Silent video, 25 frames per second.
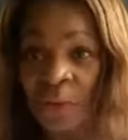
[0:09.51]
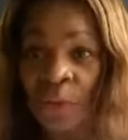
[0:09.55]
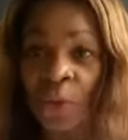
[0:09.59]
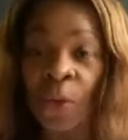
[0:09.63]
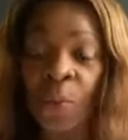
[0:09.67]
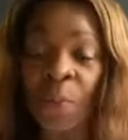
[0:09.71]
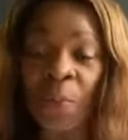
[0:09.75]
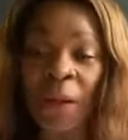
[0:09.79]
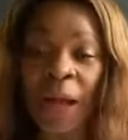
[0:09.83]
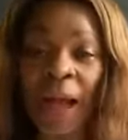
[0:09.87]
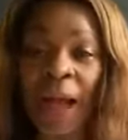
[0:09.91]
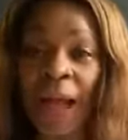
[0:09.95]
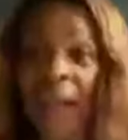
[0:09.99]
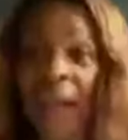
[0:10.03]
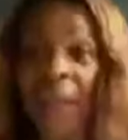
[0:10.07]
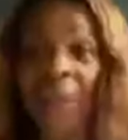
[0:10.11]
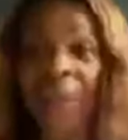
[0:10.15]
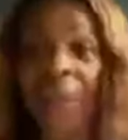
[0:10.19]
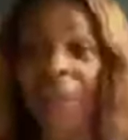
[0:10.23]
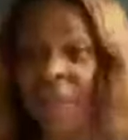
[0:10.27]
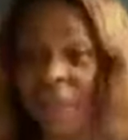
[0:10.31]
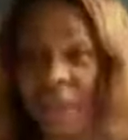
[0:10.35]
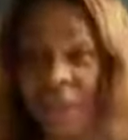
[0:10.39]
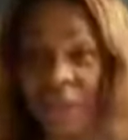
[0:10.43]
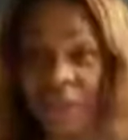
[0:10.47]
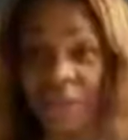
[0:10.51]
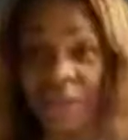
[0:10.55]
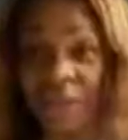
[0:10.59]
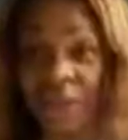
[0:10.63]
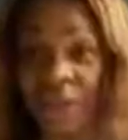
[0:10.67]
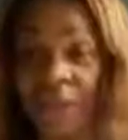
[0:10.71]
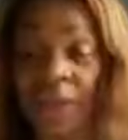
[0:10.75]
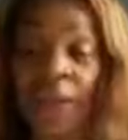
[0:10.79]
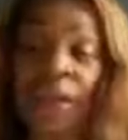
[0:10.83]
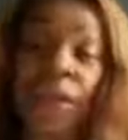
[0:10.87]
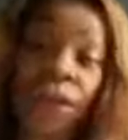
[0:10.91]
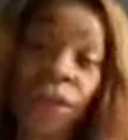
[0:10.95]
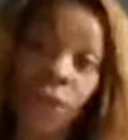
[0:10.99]
Or perhaps
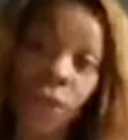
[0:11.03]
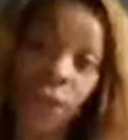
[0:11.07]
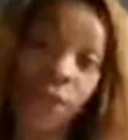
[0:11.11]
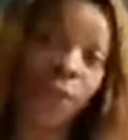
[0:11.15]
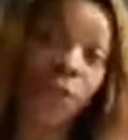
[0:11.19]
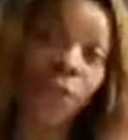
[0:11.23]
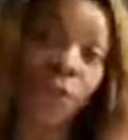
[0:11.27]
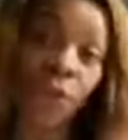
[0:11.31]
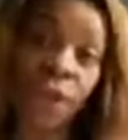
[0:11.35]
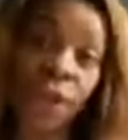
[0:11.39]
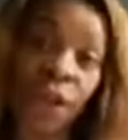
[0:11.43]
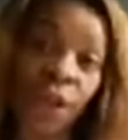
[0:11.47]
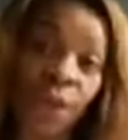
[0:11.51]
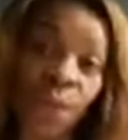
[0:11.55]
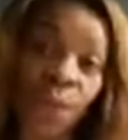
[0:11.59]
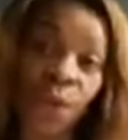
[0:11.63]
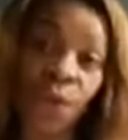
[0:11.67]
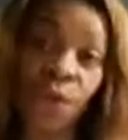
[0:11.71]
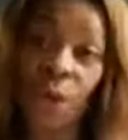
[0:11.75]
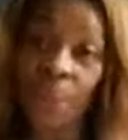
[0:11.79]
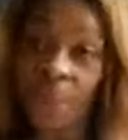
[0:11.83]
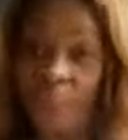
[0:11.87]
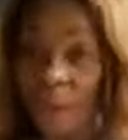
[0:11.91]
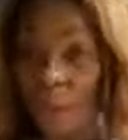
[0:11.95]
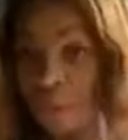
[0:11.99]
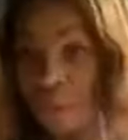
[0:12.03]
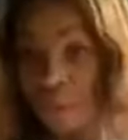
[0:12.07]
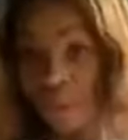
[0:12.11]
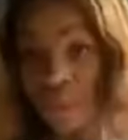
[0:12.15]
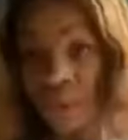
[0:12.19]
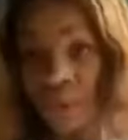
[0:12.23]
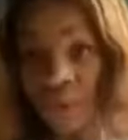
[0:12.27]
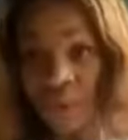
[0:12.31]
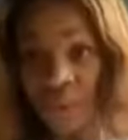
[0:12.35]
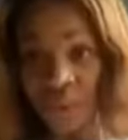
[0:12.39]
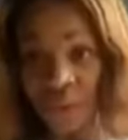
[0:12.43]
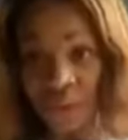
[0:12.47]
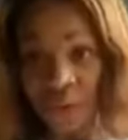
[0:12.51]
even you want to know more about
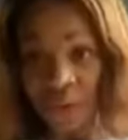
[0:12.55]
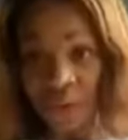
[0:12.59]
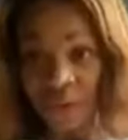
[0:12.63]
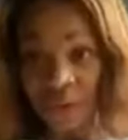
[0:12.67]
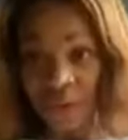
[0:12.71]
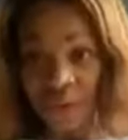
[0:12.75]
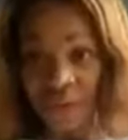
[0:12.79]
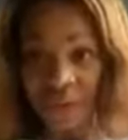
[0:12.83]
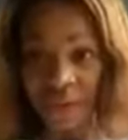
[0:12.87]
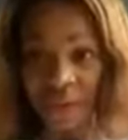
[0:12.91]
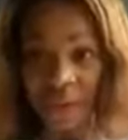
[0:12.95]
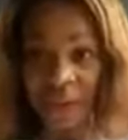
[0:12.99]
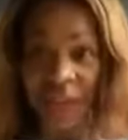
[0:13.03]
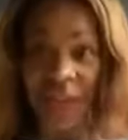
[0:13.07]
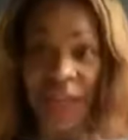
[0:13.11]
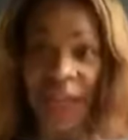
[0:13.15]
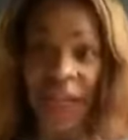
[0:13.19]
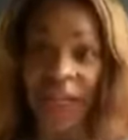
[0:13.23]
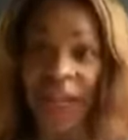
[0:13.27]
social distancing